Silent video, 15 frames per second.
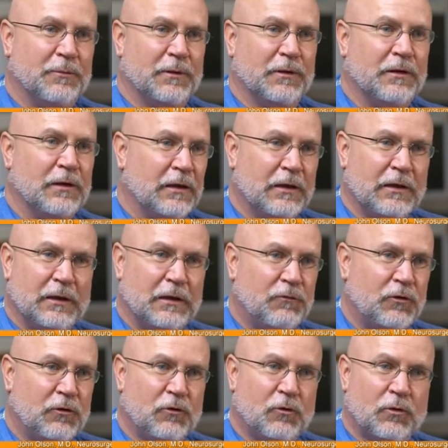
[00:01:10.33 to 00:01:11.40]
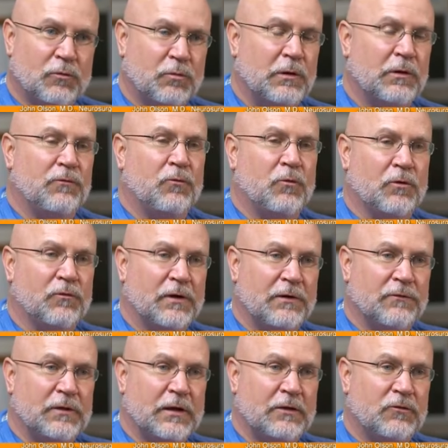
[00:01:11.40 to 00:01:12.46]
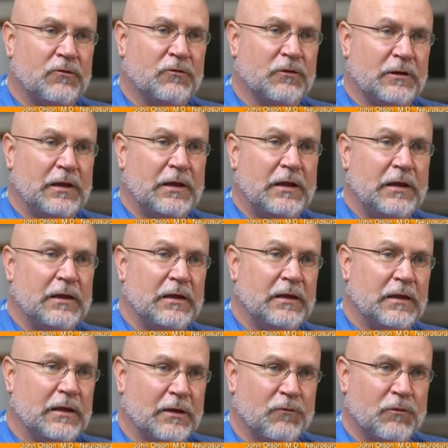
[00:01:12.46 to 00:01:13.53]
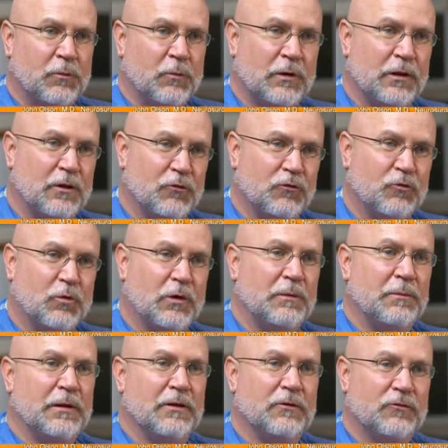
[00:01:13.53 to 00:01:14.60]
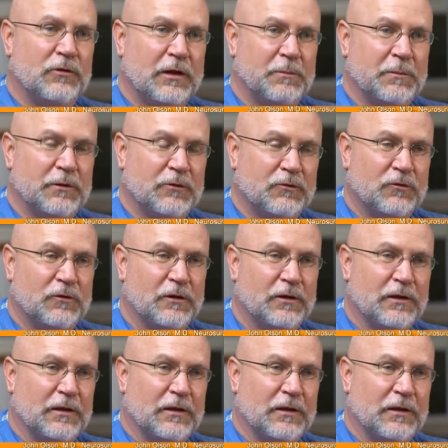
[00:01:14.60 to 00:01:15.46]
But if you're doing three or four or five cases a day, every one of those 20 minute segments